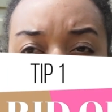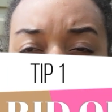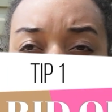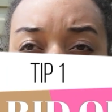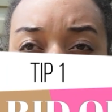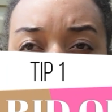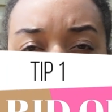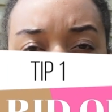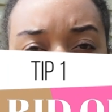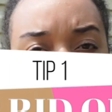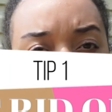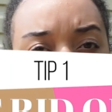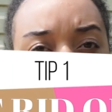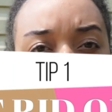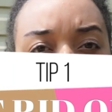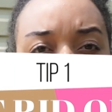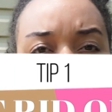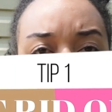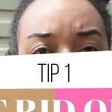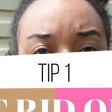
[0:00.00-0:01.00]
that you
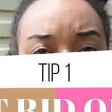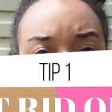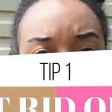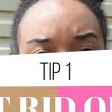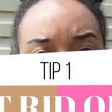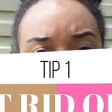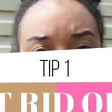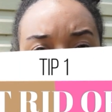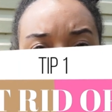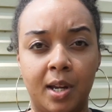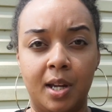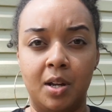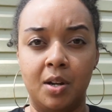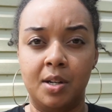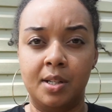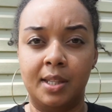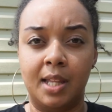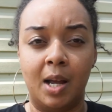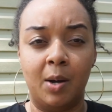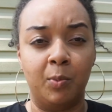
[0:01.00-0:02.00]
have
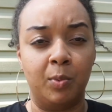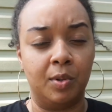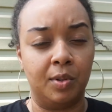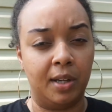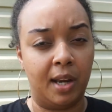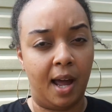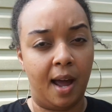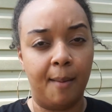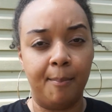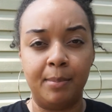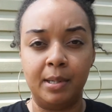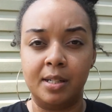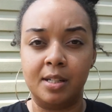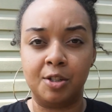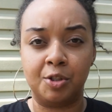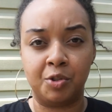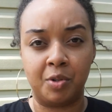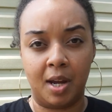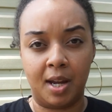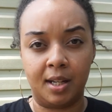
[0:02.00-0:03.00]
somewhere that will not be
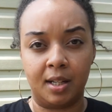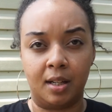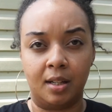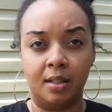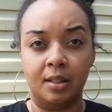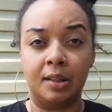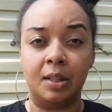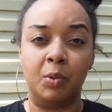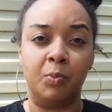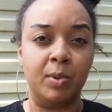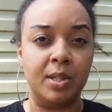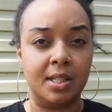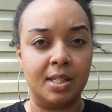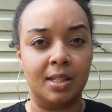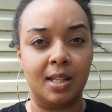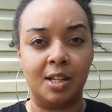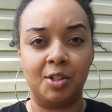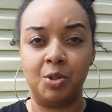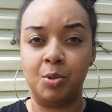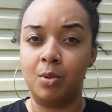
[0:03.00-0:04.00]
distracting. The reason
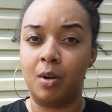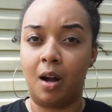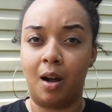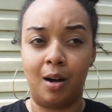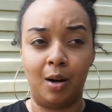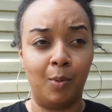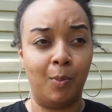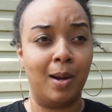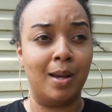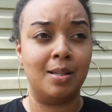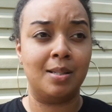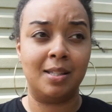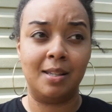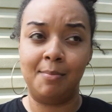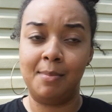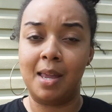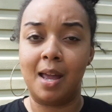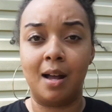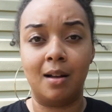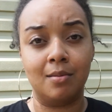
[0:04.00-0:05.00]
that you always see
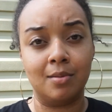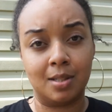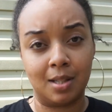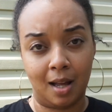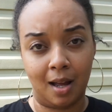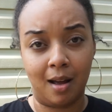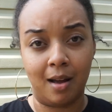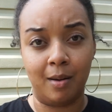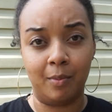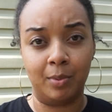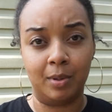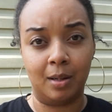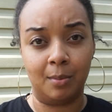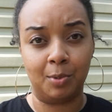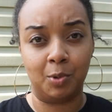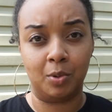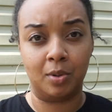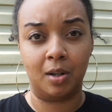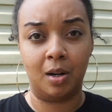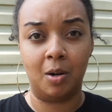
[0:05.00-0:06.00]
me outside when I'm
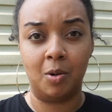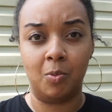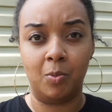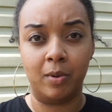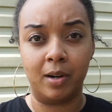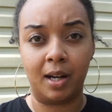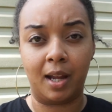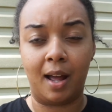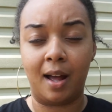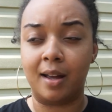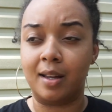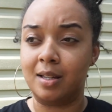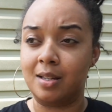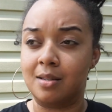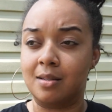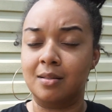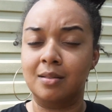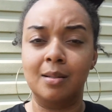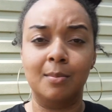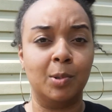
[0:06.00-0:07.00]
doing a home workout
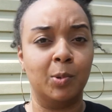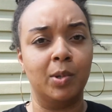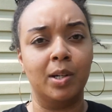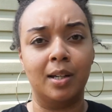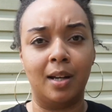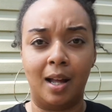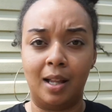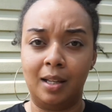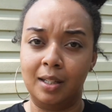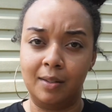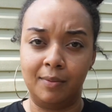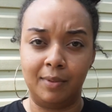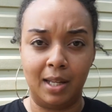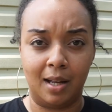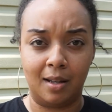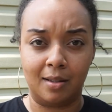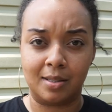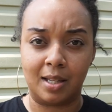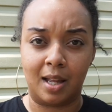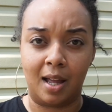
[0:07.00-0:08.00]
is, number 1, I love the
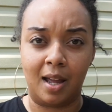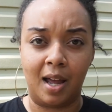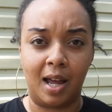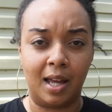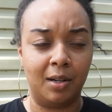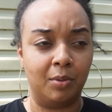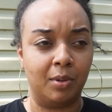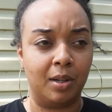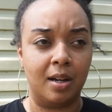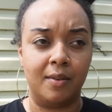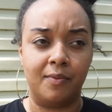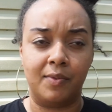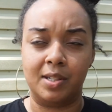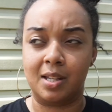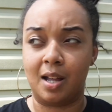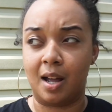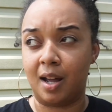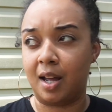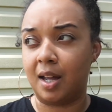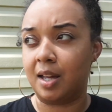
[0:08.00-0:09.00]
outside. I don't care if it's
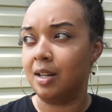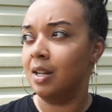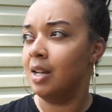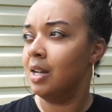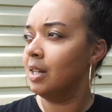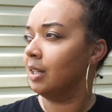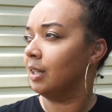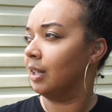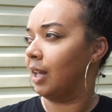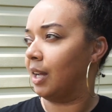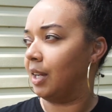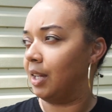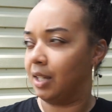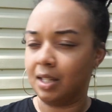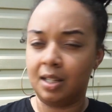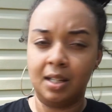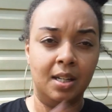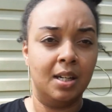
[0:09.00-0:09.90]
hot, like,